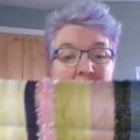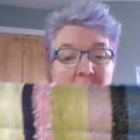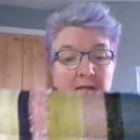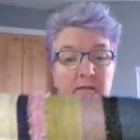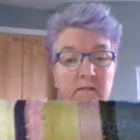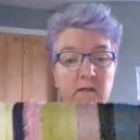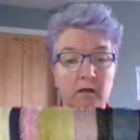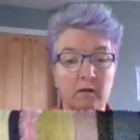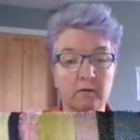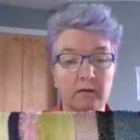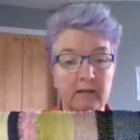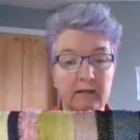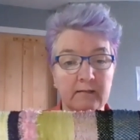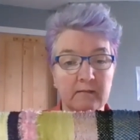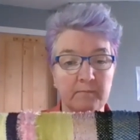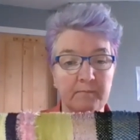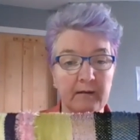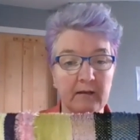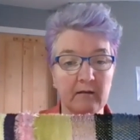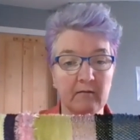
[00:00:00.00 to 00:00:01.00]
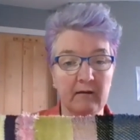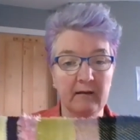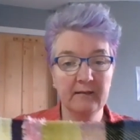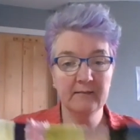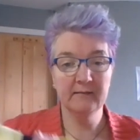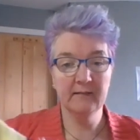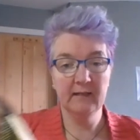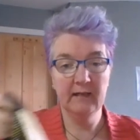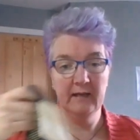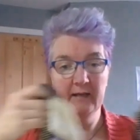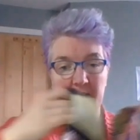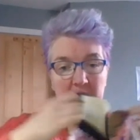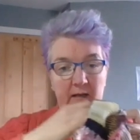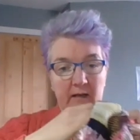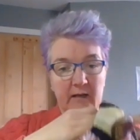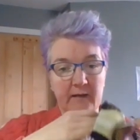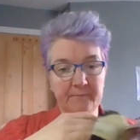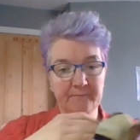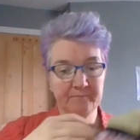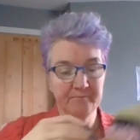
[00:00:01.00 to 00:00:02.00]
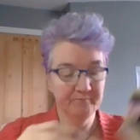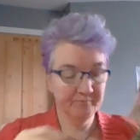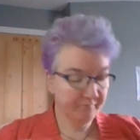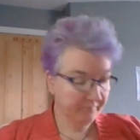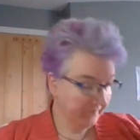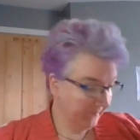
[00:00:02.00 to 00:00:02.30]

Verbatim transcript: So it's a bit crazy and um,